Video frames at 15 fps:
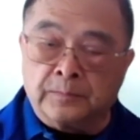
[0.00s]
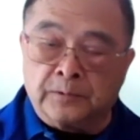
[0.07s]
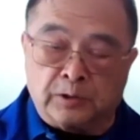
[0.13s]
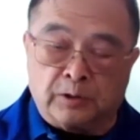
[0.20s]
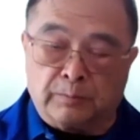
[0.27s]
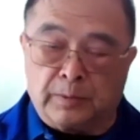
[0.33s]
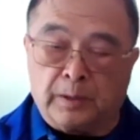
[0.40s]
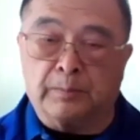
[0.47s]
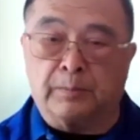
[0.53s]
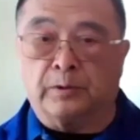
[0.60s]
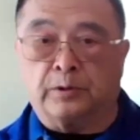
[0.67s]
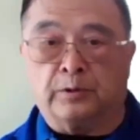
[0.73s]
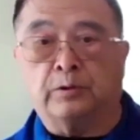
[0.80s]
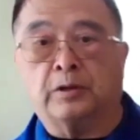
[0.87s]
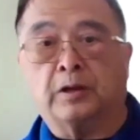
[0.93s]
So
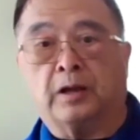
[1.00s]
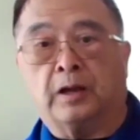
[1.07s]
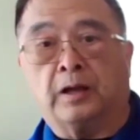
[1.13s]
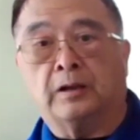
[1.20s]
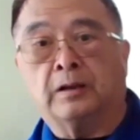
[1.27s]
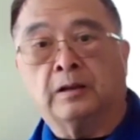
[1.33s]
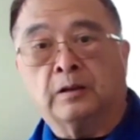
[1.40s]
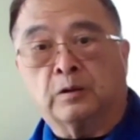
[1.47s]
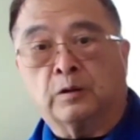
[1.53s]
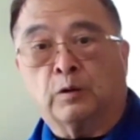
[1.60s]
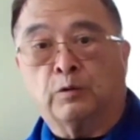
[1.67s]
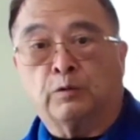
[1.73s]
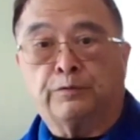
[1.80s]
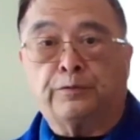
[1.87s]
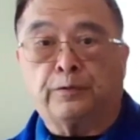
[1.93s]
remember, you can go
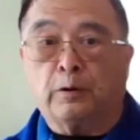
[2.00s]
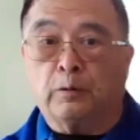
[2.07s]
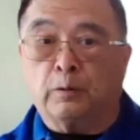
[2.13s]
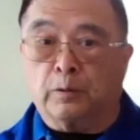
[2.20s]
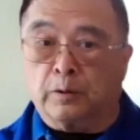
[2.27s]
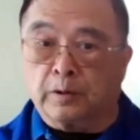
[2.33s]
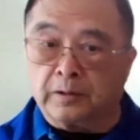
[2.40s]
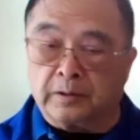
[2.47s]
forward.